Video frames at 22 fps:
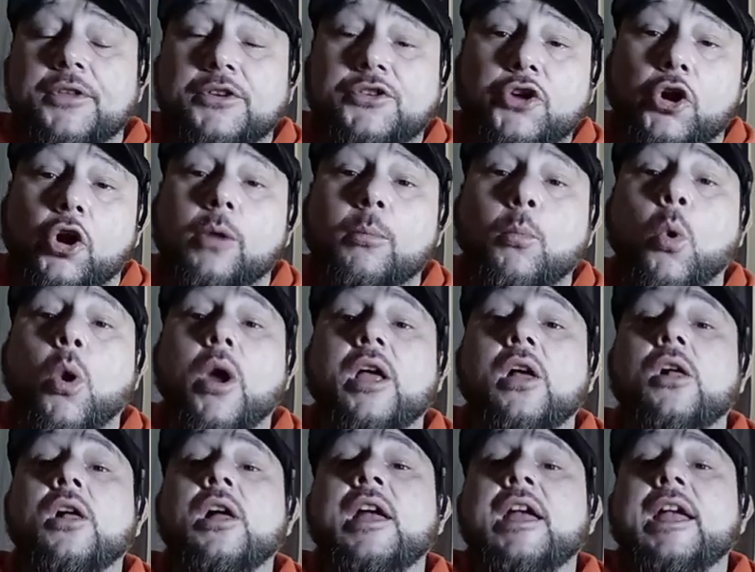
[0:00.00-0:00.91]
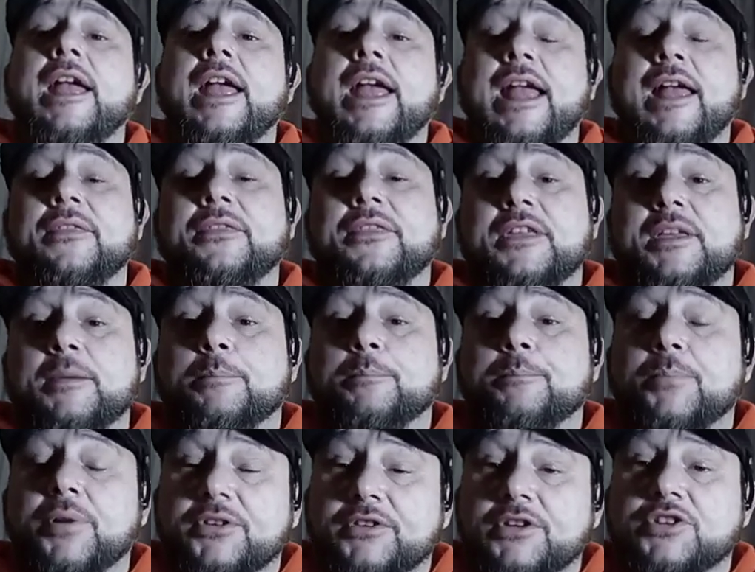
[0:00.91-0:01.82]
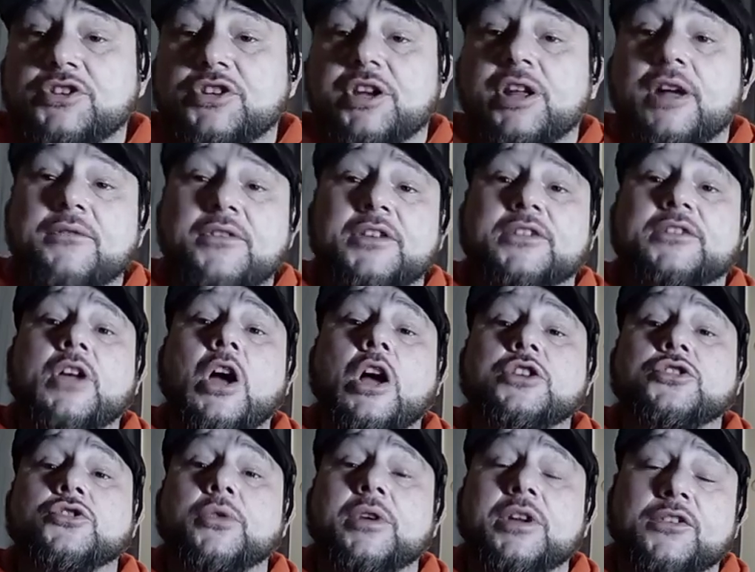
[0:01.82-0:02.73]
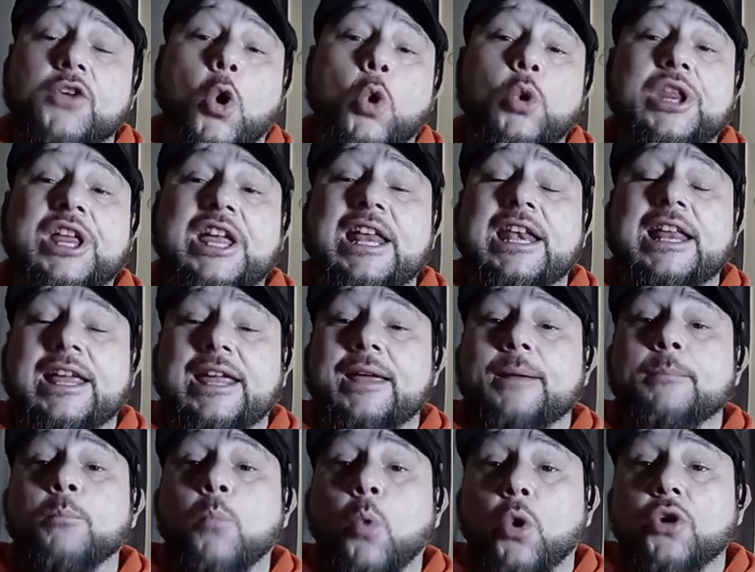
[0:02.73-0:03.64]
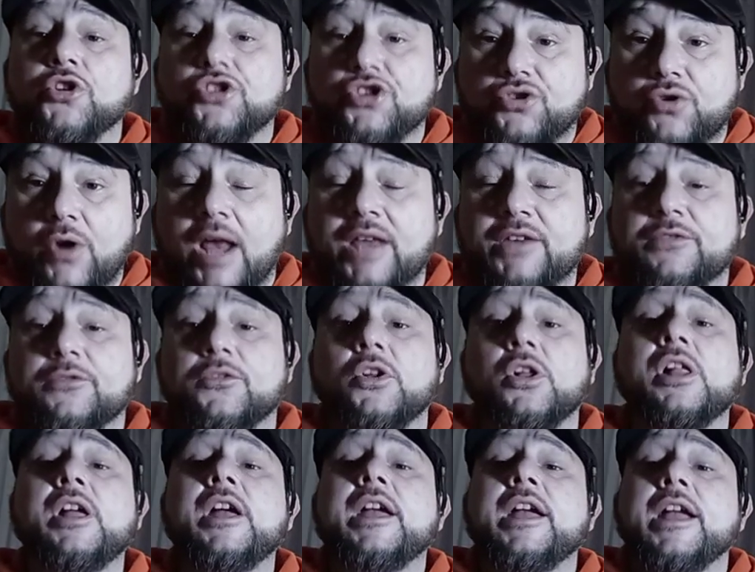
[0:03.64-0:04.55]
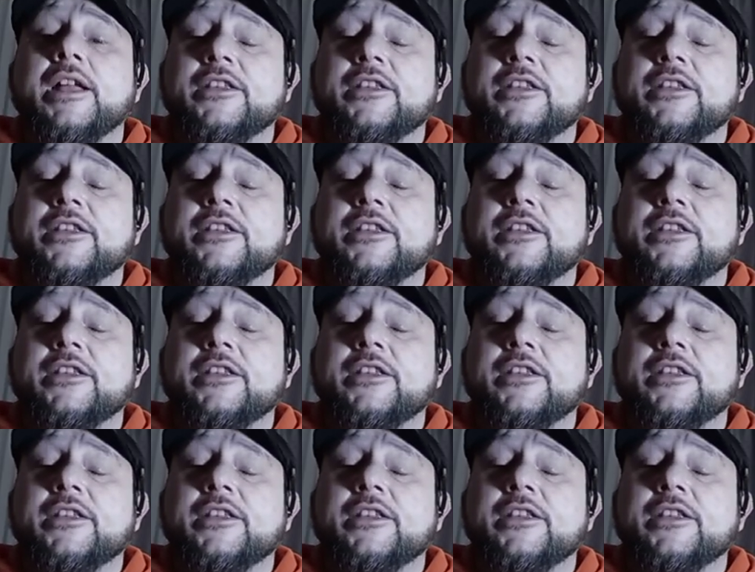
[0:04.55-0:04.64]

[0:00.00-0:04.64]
turmoil and the positioning of this country is only going to get more stressful.